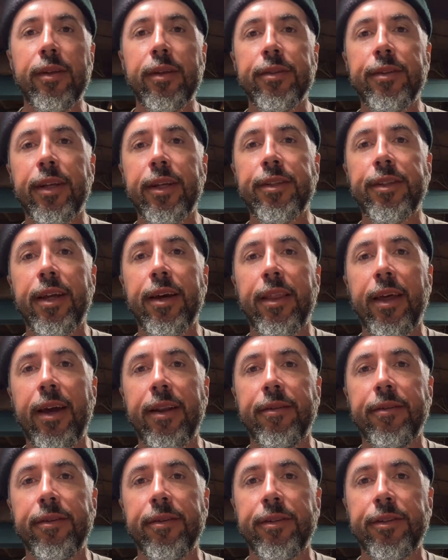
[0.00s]
So you can see how that
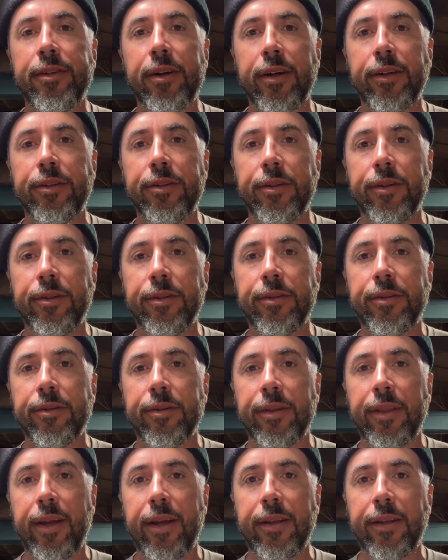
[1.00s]
chartreuse
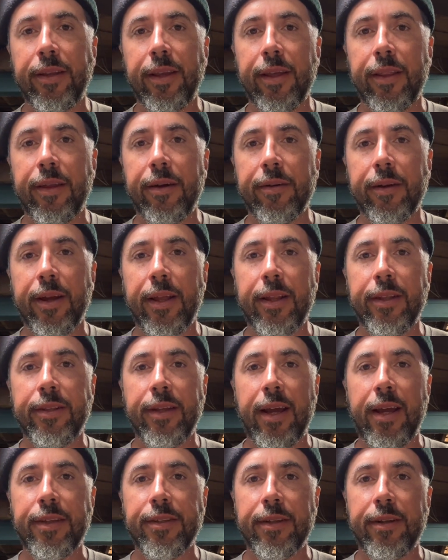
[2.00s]
or that yellow kind of
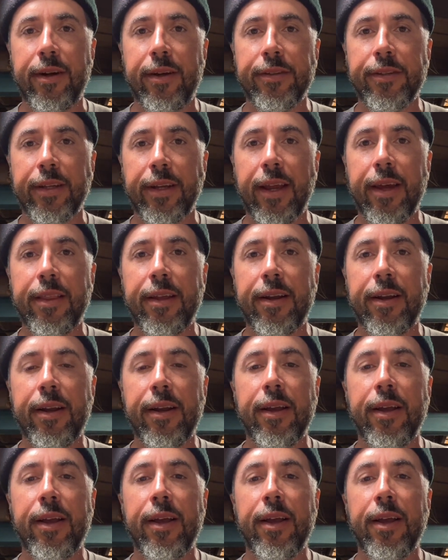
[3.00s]
ties it all together.